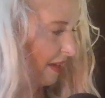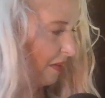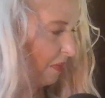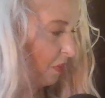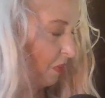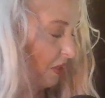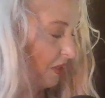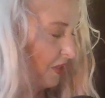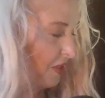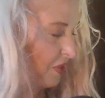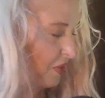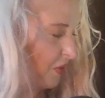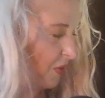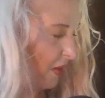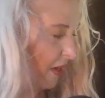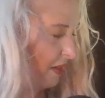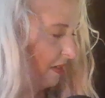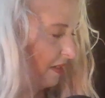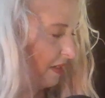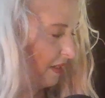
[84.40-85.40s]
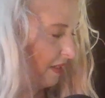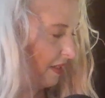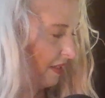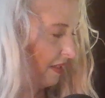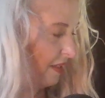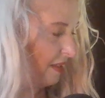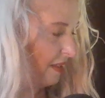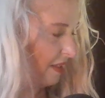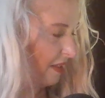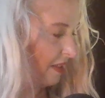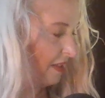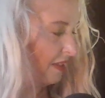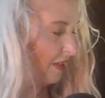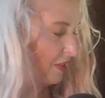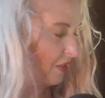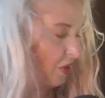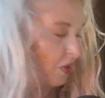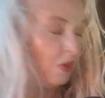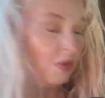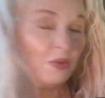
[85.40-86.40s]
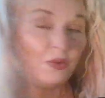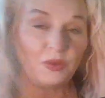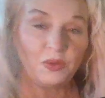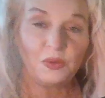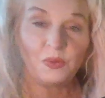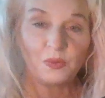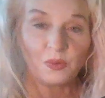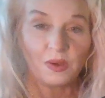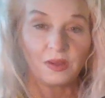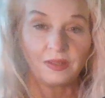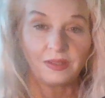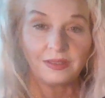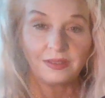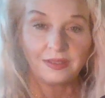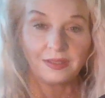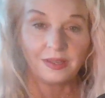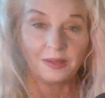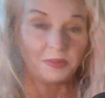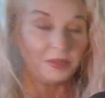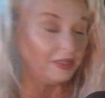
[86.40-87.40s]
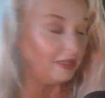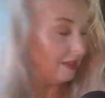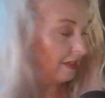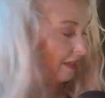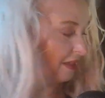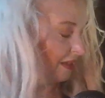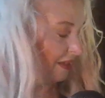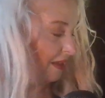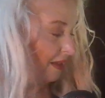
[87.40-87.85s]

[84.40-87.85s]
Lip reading: wishes granted. This is who you wanted to come in.